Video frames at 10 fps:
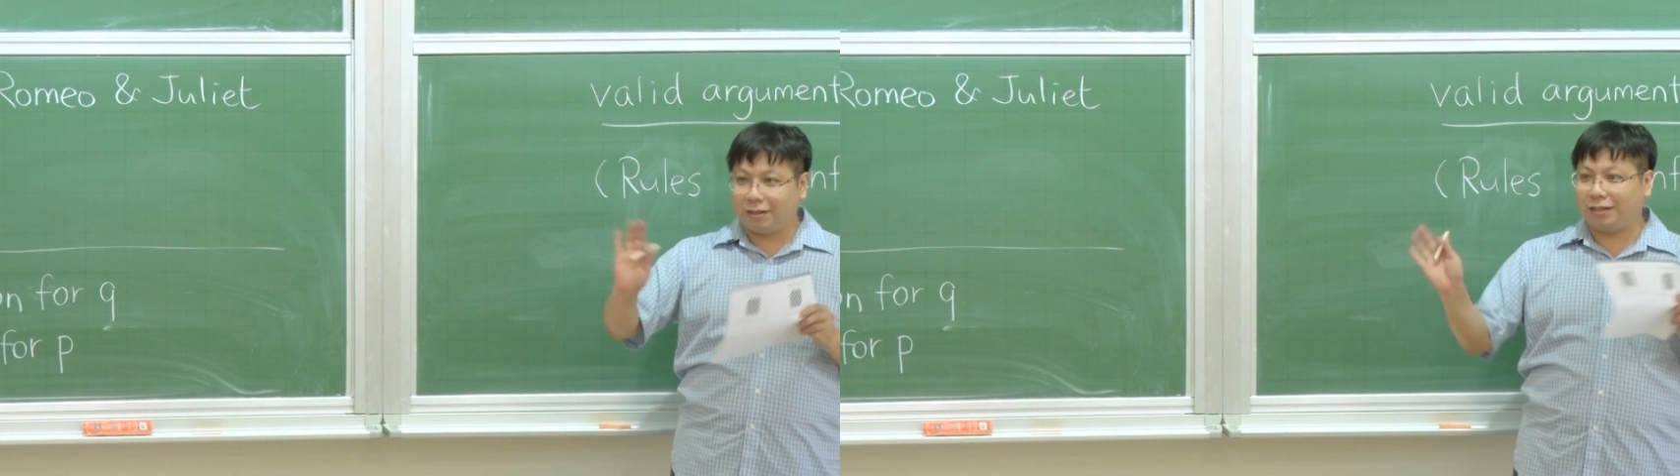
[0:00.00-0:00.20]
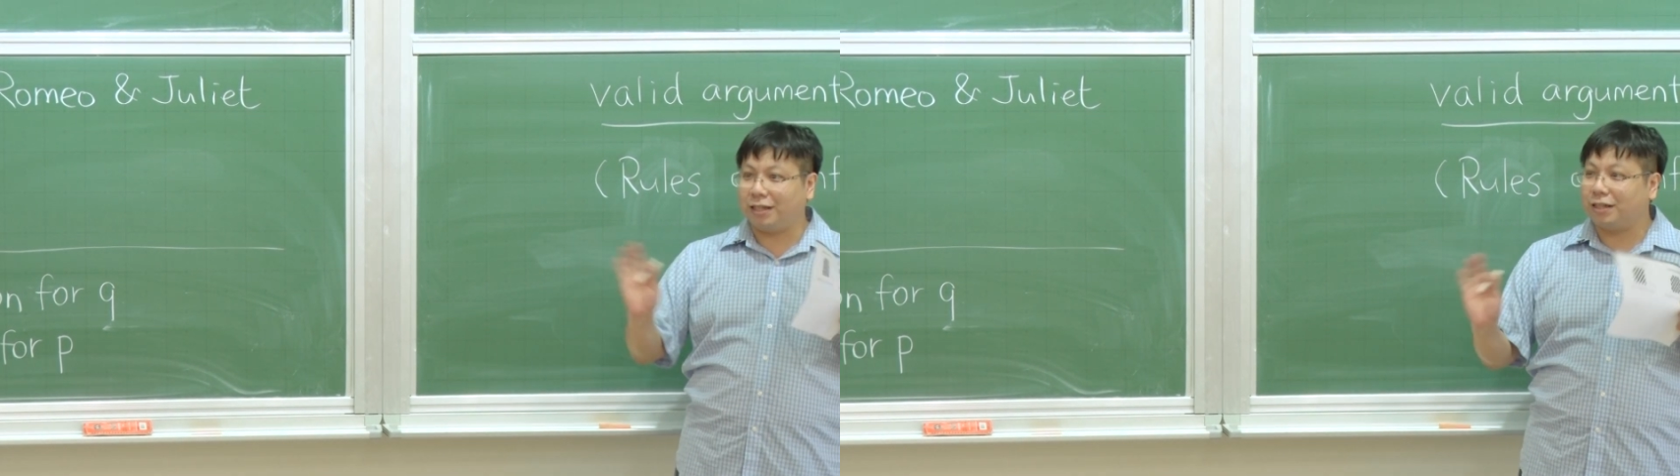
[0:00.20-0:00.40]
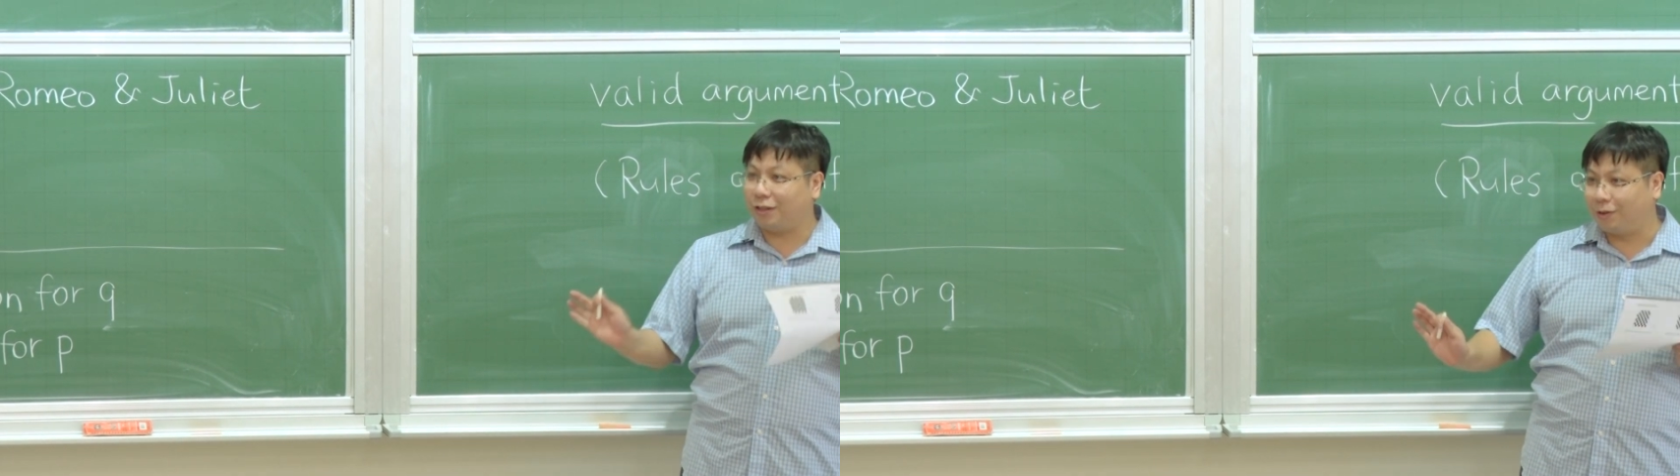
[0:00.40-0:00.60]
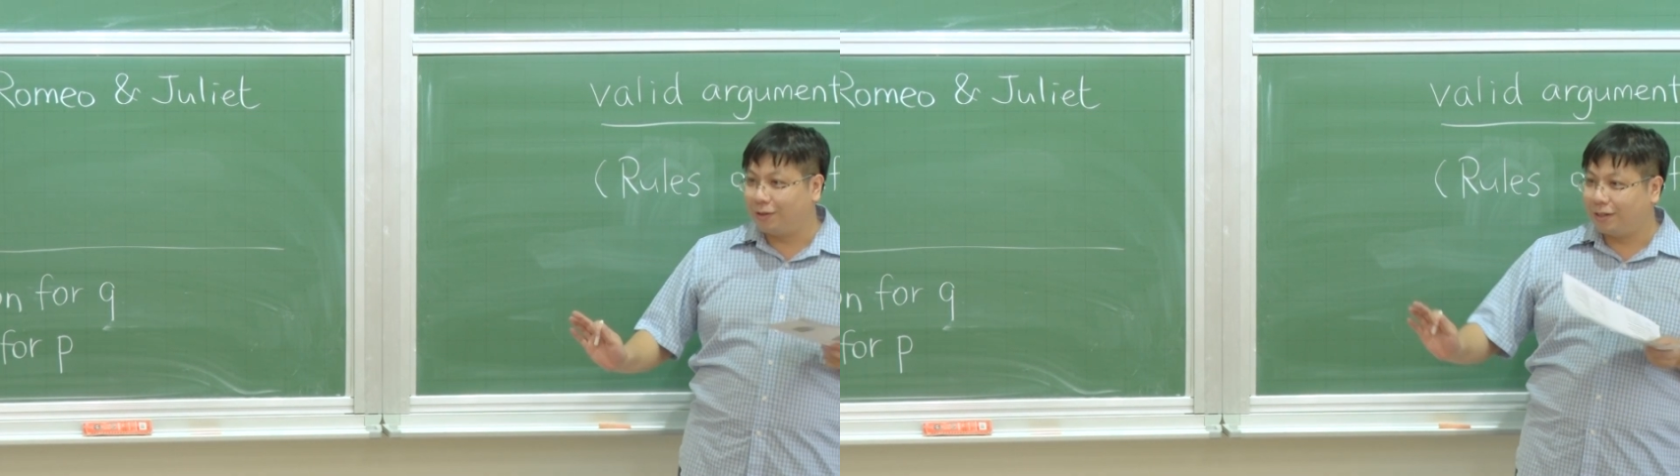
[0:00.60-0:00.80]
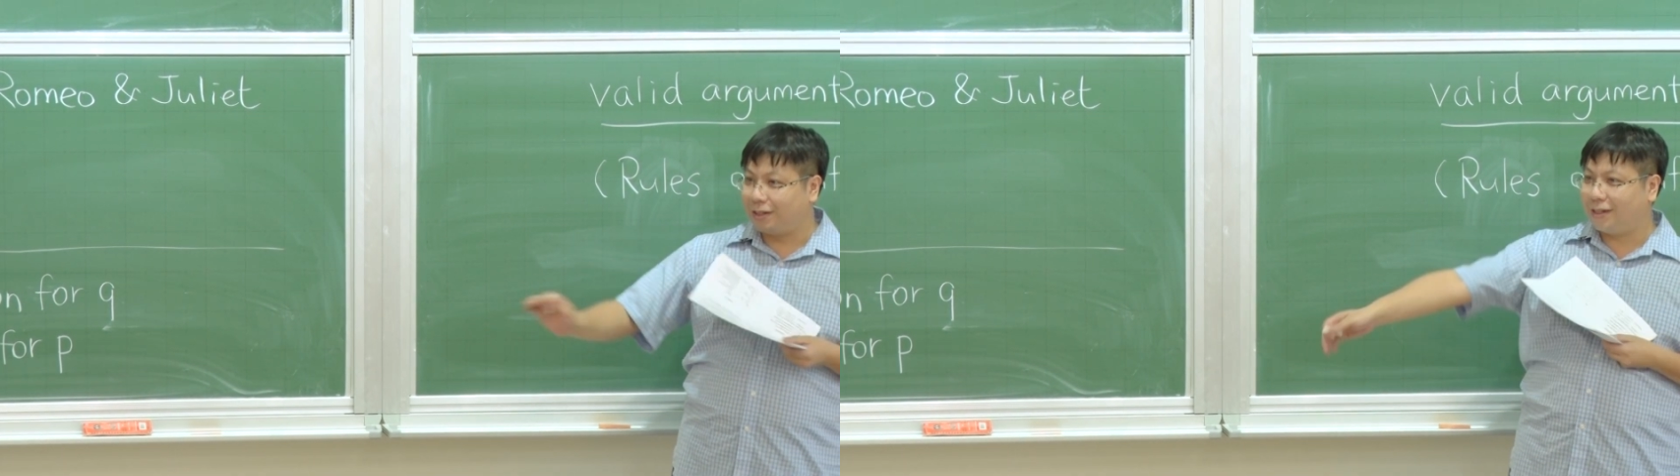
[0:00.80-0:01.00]
didn't know.
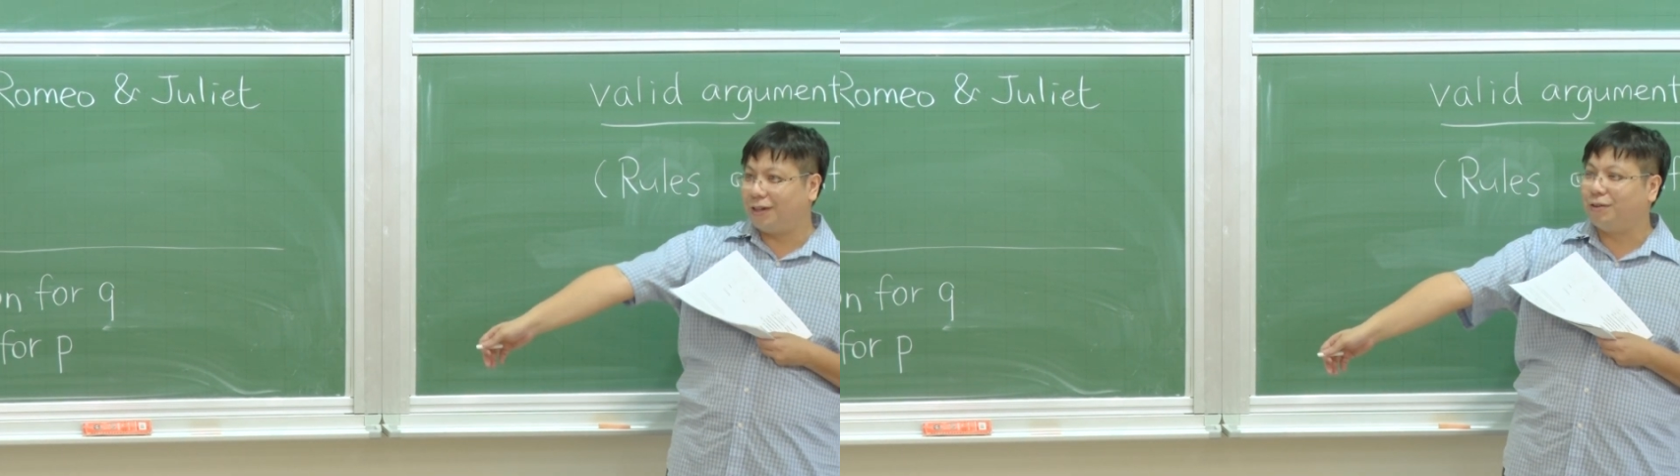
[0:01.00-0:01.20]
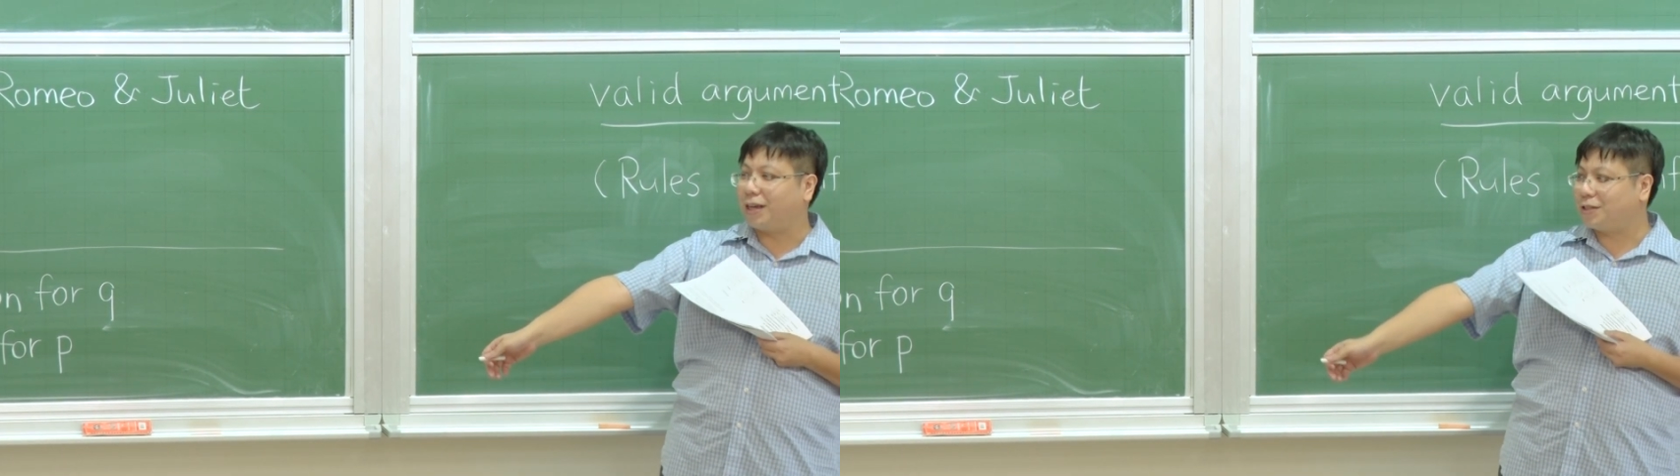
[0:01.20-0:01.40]
Okay,